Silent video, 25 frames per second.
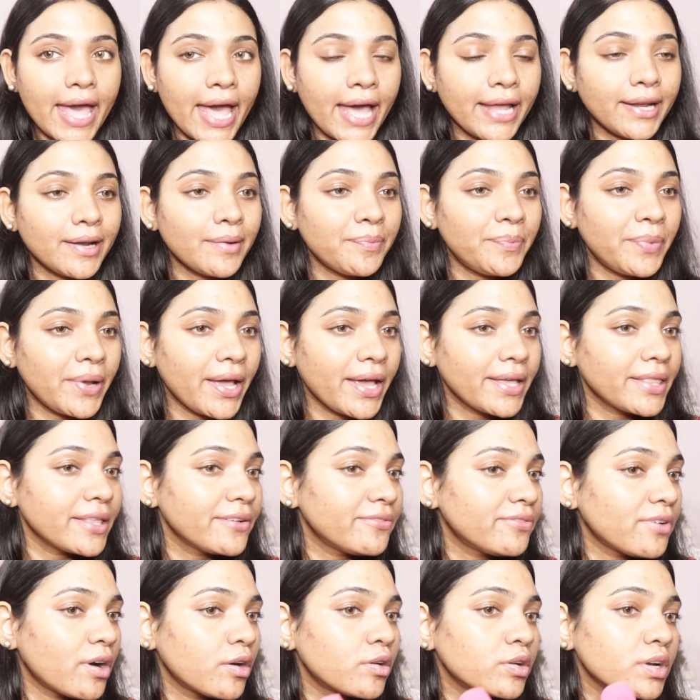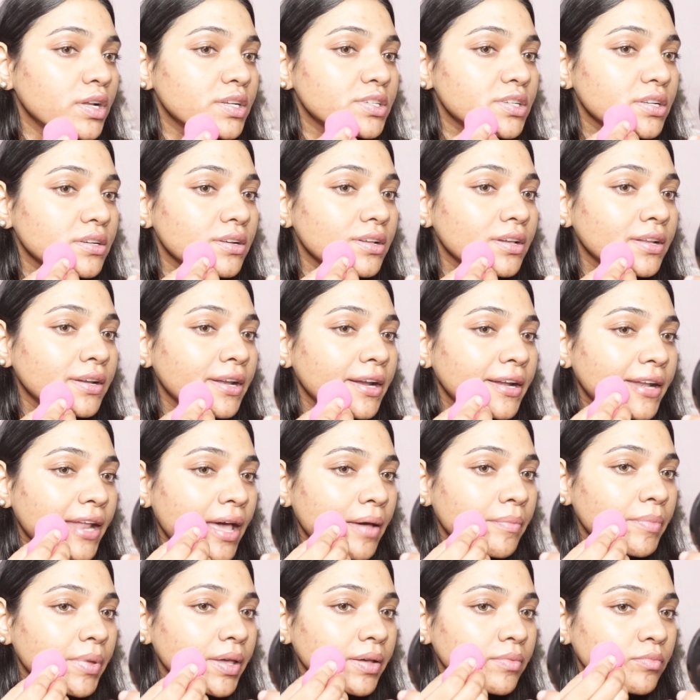And apply the foundation in a
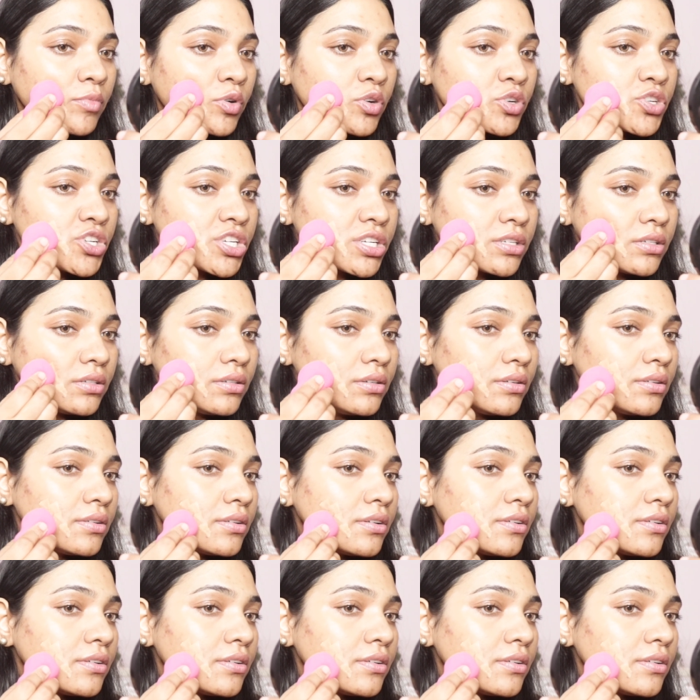dabbing motion.